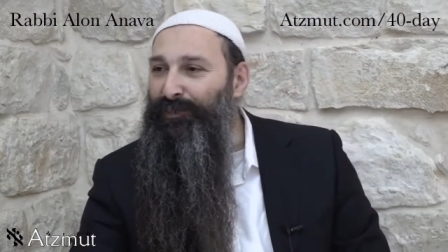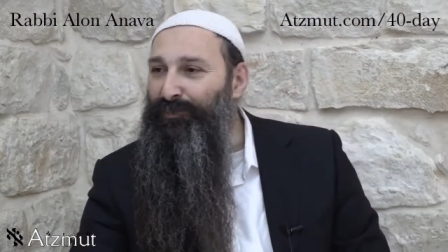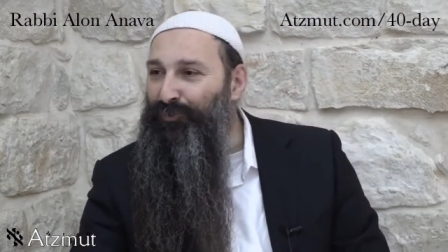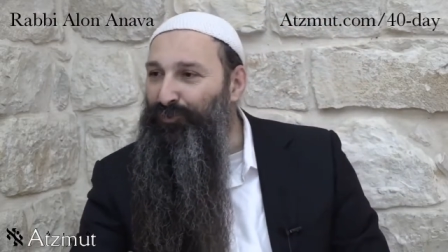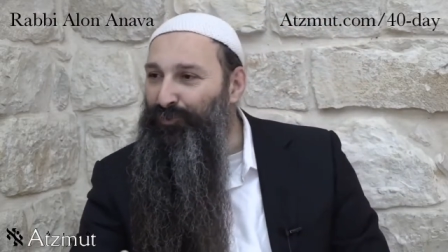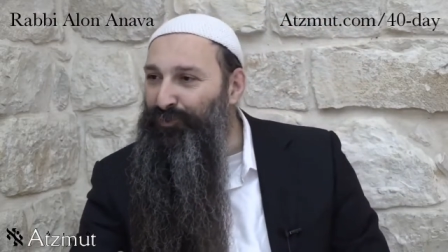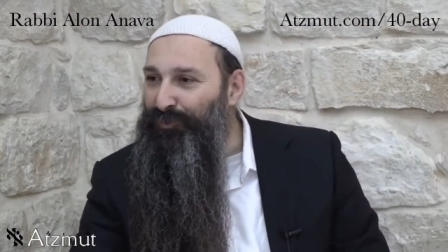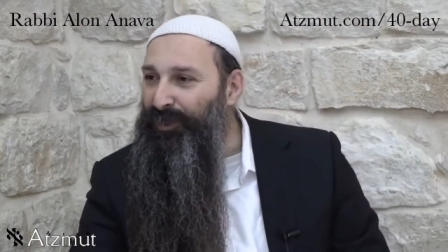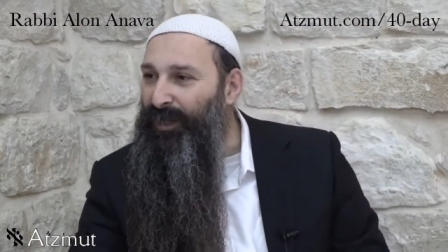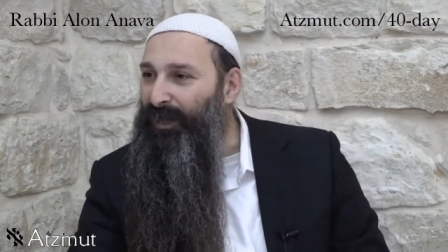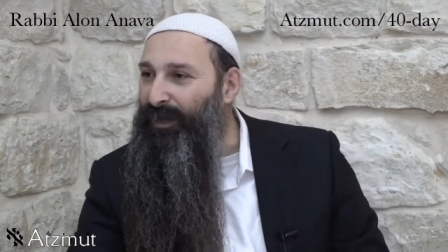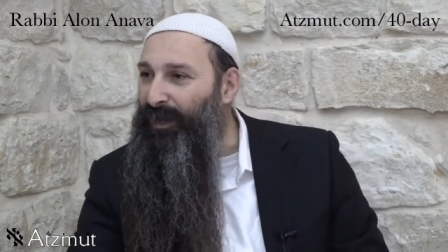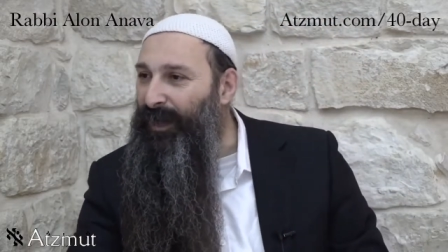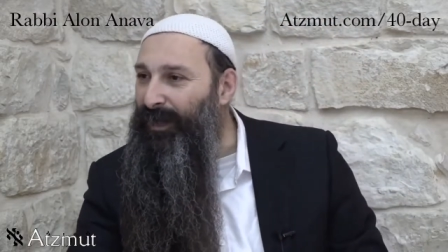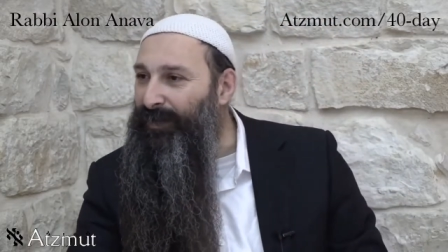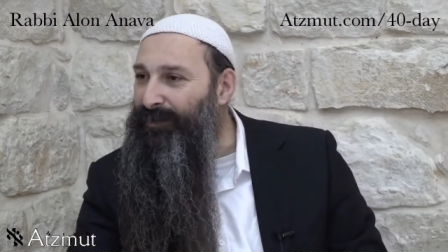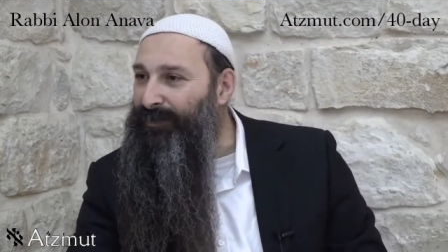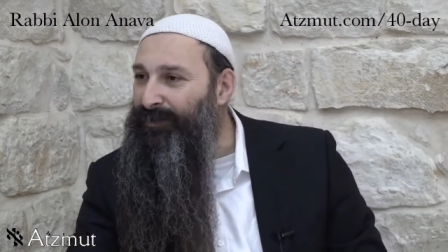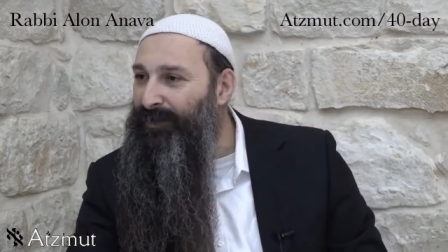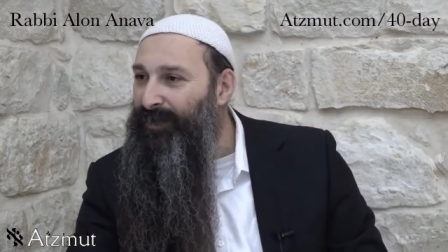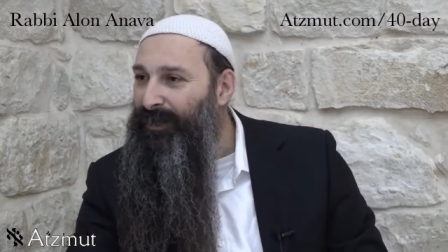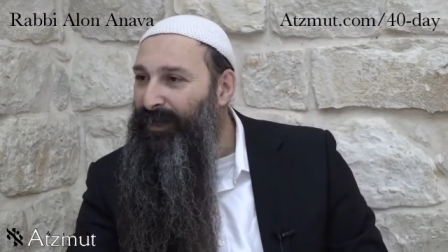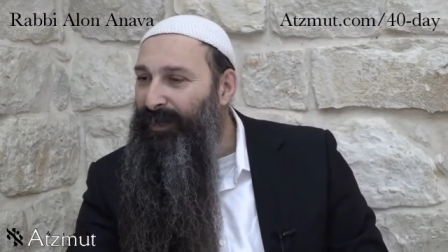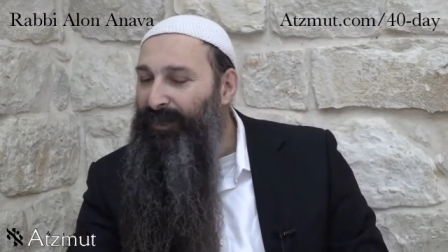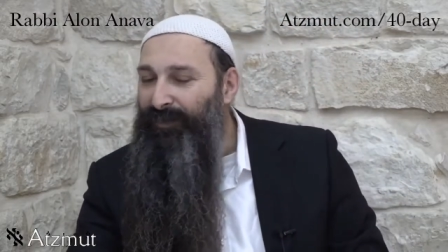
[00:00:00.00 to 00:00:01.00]
and to tell
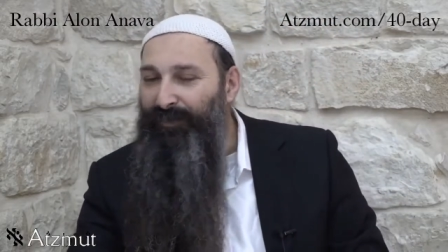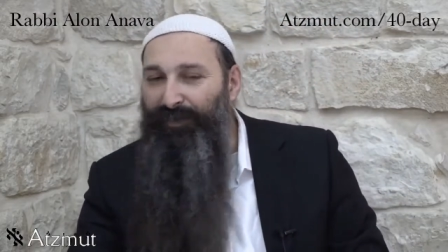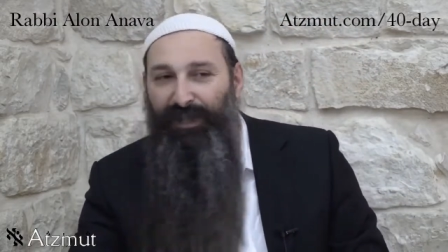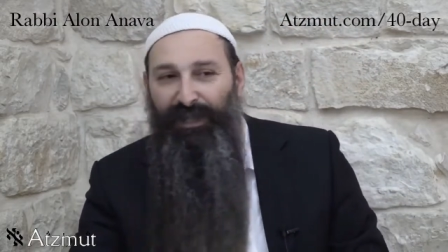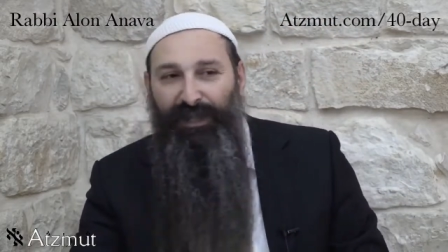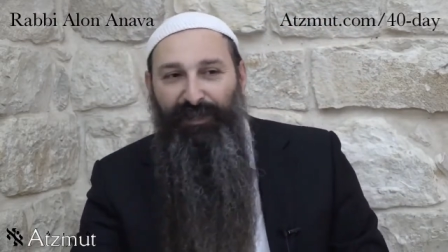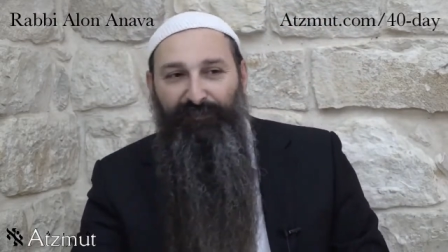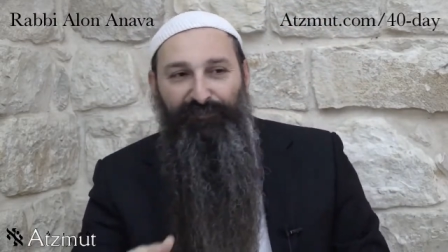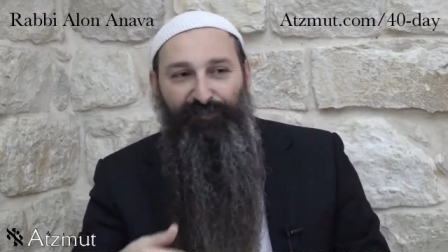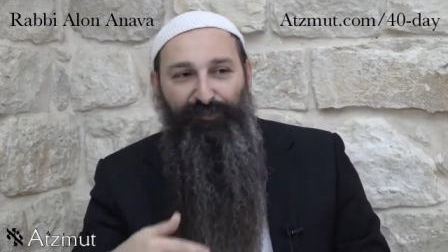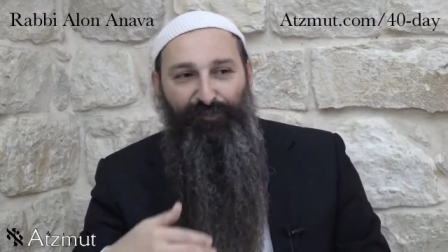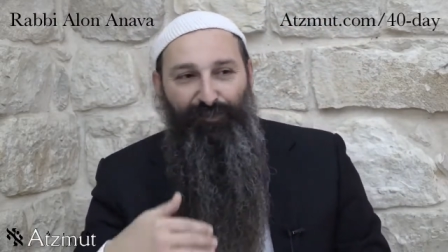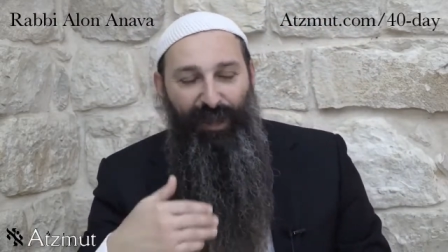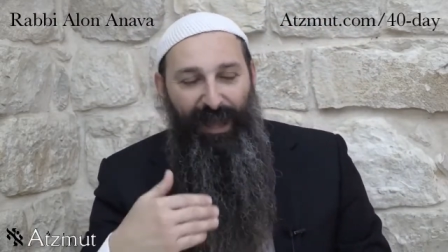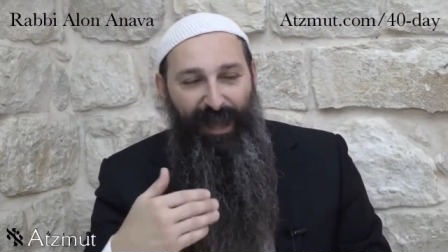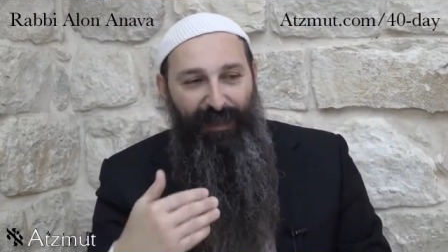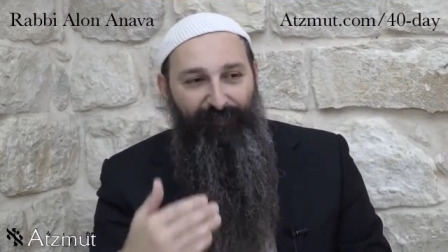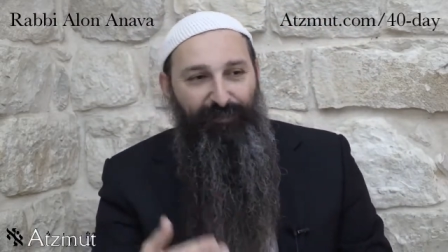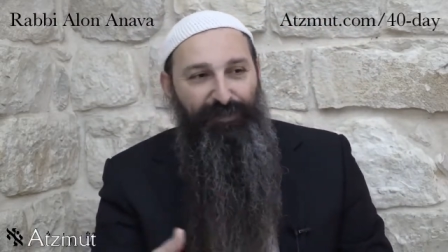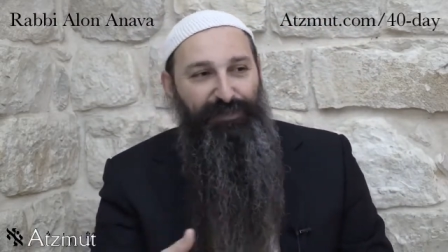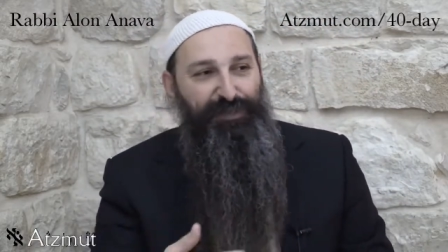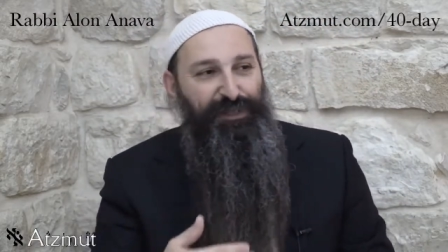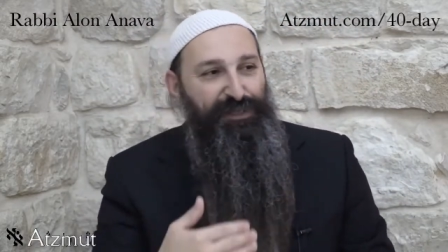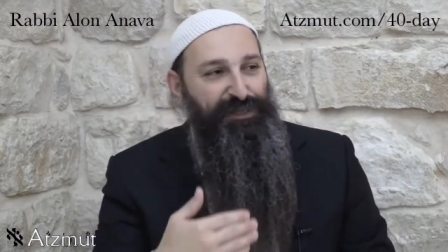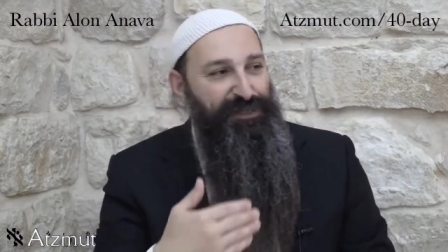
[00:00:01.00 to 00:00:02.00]
us that if you
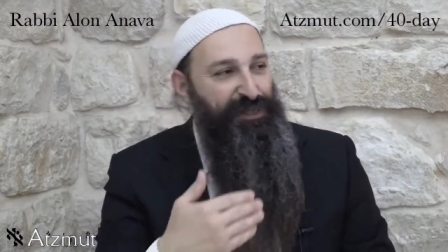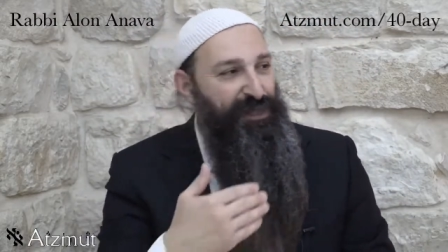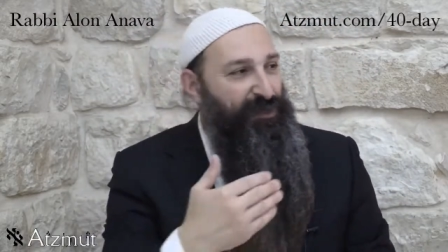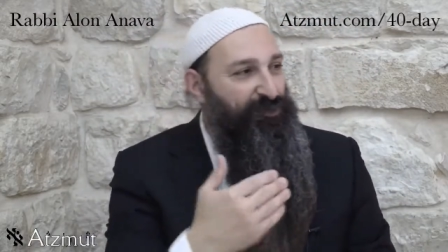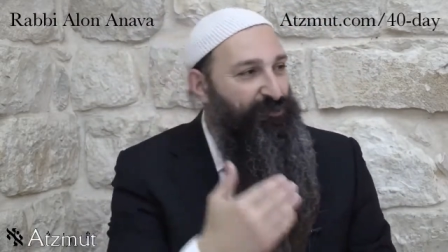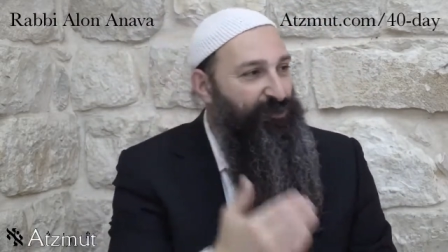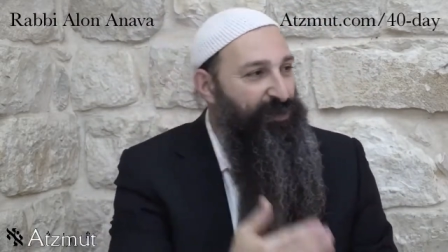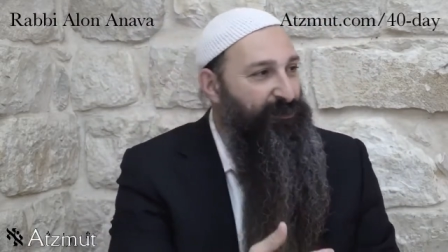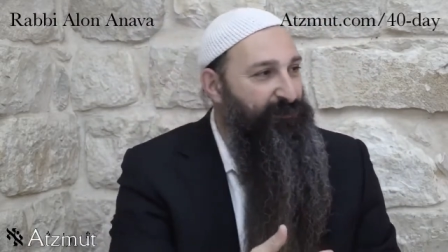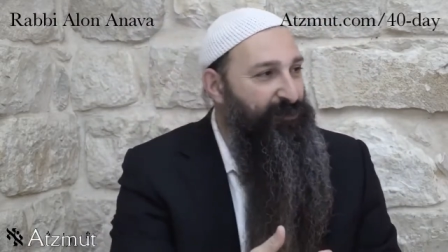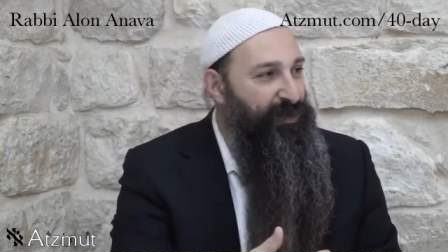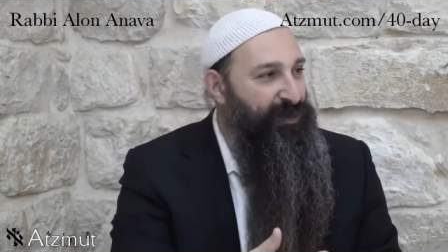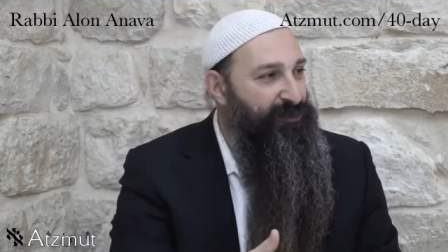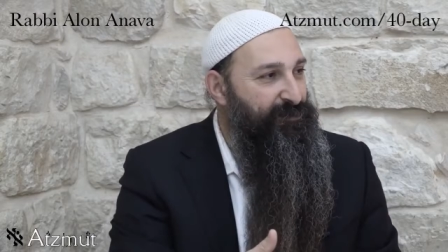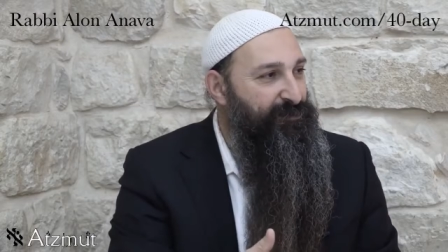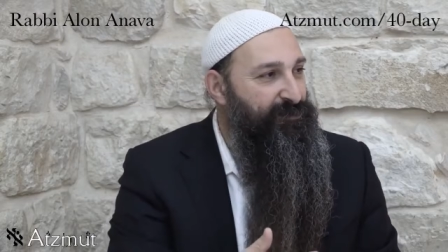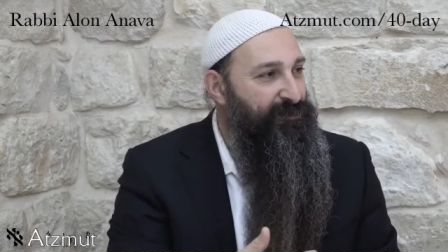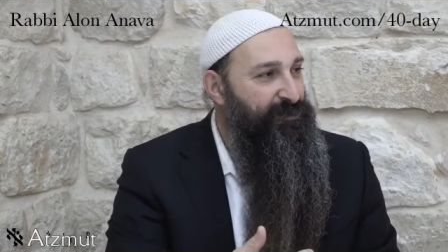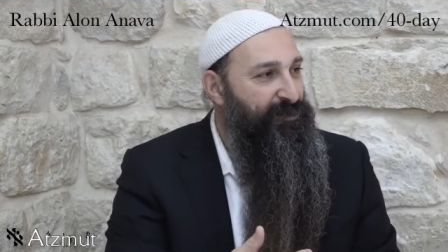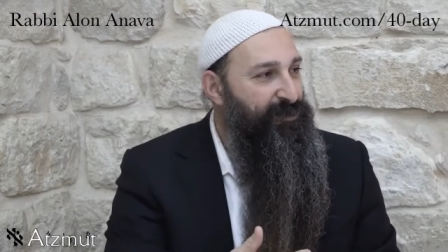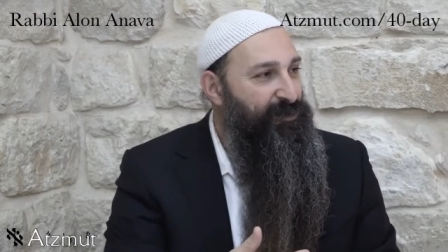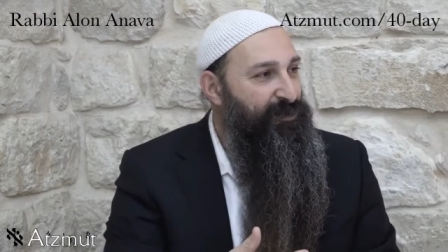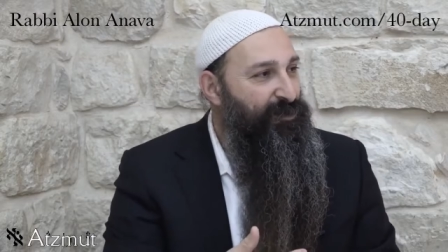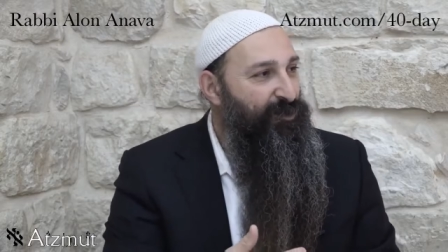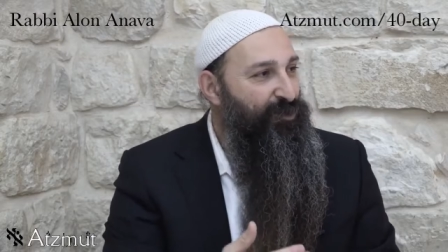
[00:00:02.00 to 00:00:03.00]
have a disagreement